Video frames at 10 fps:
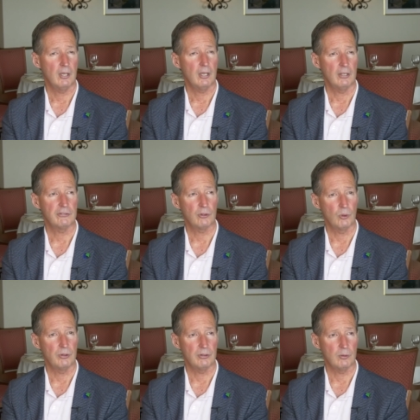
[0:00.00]
And
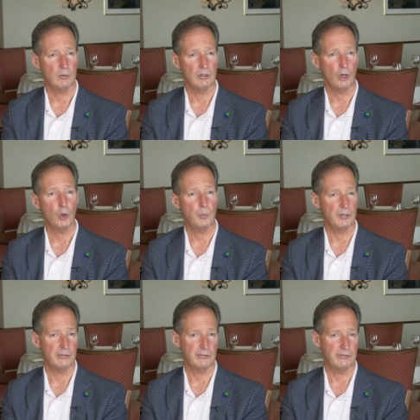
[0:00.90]
so the hope
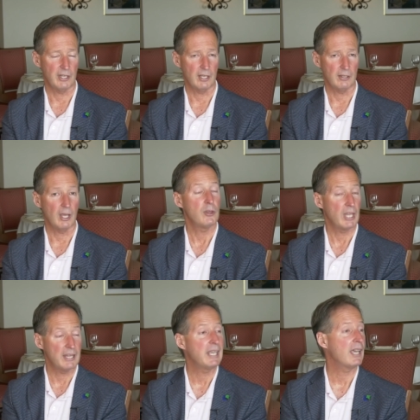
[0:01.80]
is is that, and,
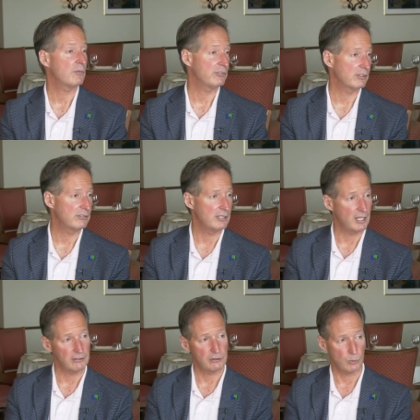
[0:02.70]
and they have 60
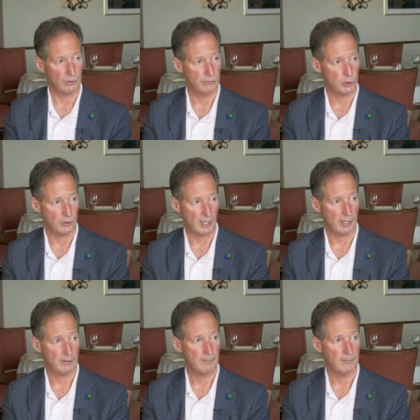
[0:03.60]
days to review that.